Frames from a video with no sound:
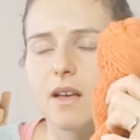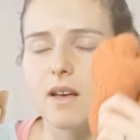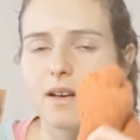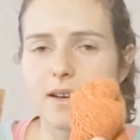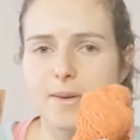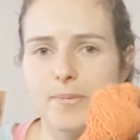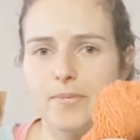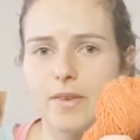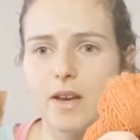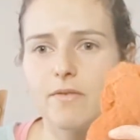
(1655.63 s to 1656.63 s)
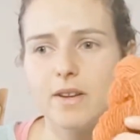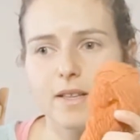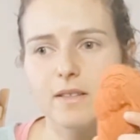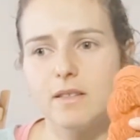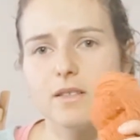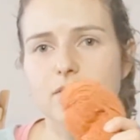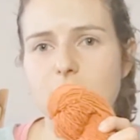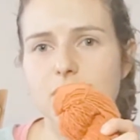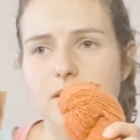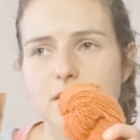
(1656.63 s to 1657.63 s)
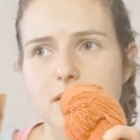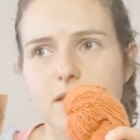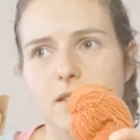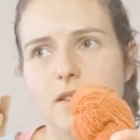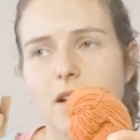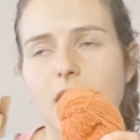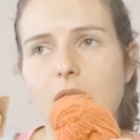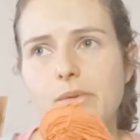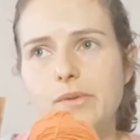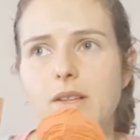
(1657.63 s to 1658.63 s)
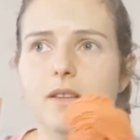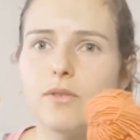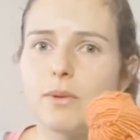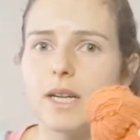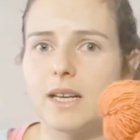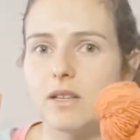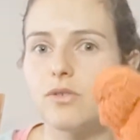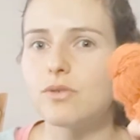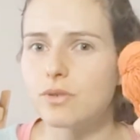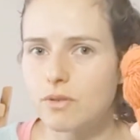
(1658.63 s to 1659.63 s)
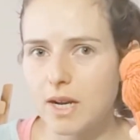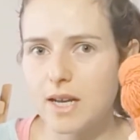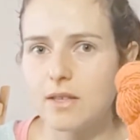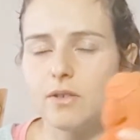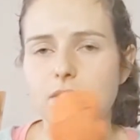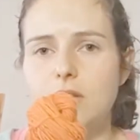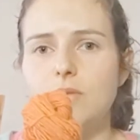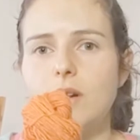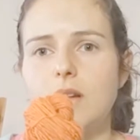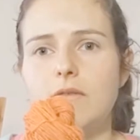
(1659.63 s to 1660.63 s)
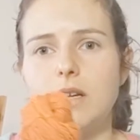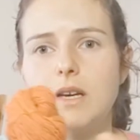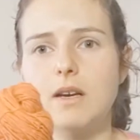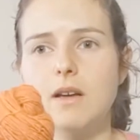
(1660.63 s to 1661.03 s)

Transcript: I read in the instructions how that if you want to get a true red, you need to kind of like